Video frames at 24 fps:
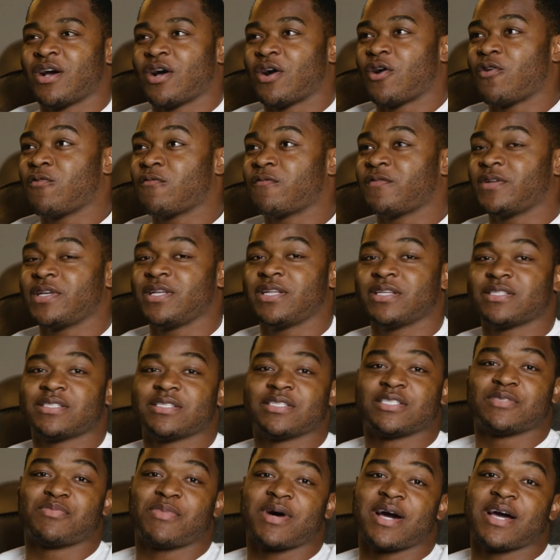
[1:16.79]
hopefully this
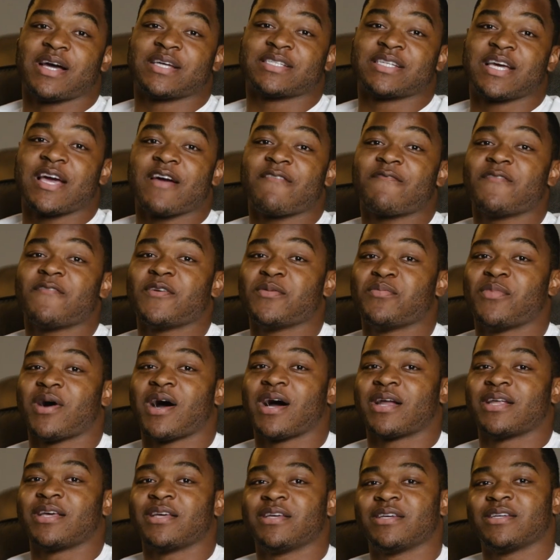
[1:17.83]
inspires
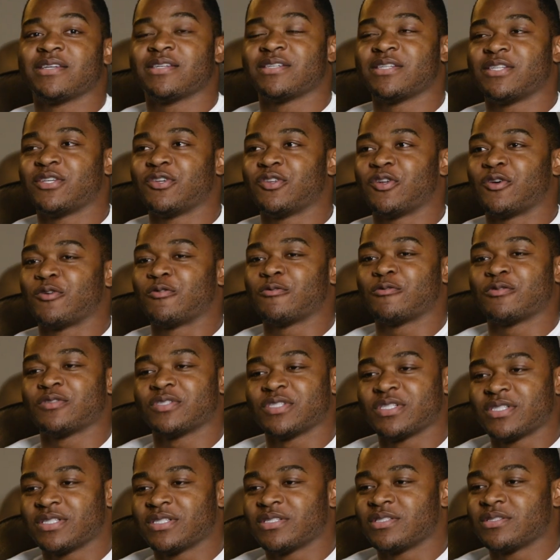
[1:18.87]
everybody, you know,
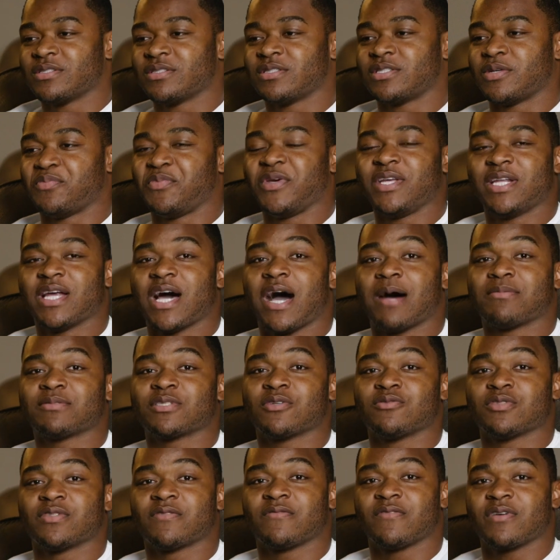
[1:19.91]
to beat the
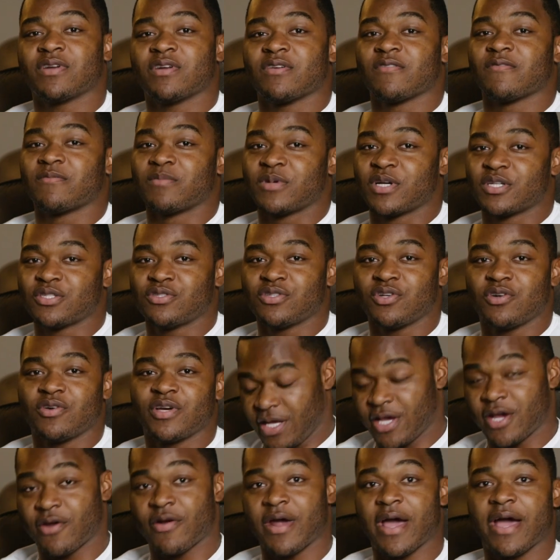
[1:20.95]
obstacles in front of them. Because, you know,
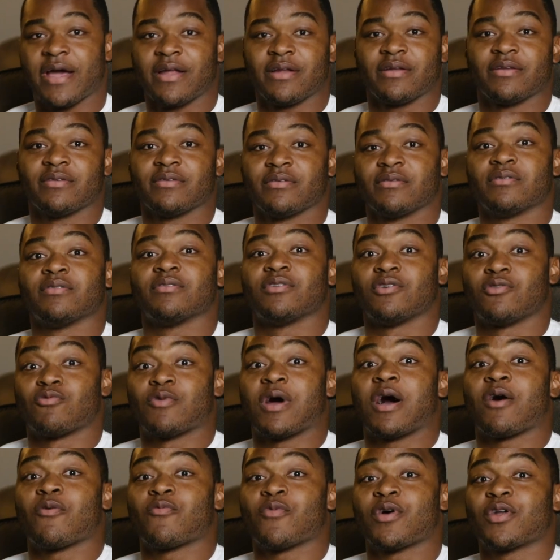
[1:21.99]
here at the
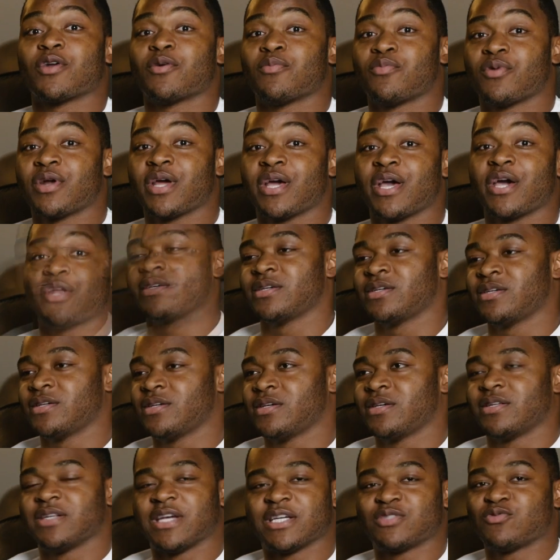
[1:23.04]
Route Runner brand,
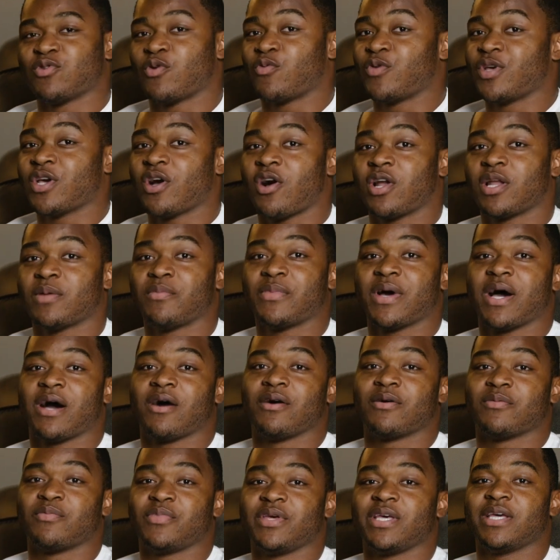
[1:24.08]
that's what we all
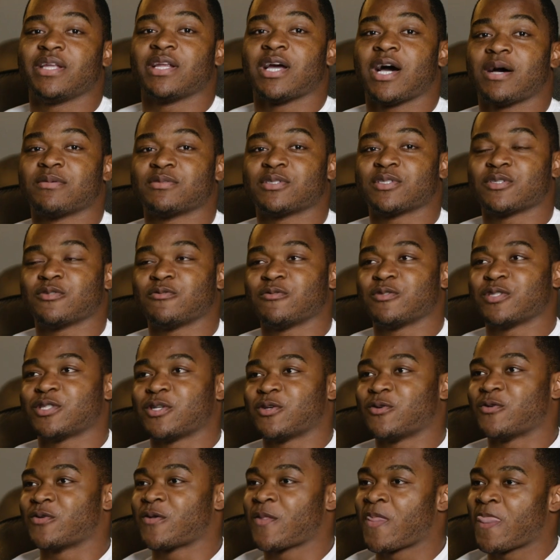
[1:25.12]
about, beating obstacles.
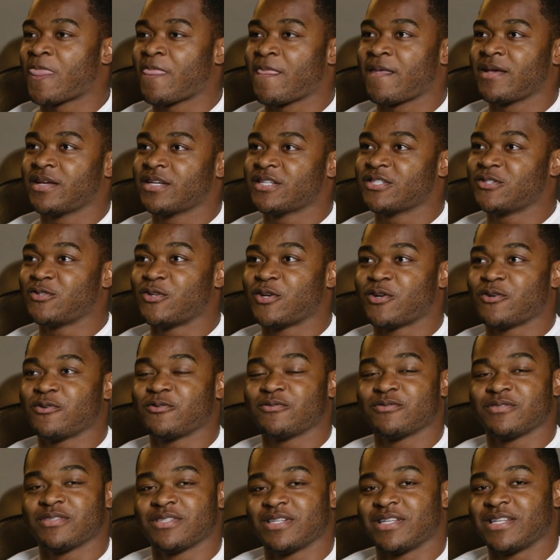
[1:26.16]
So, you know,
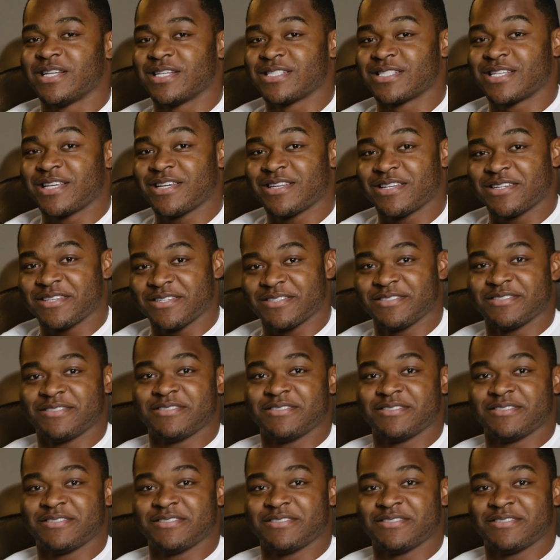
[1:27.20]
let's get it.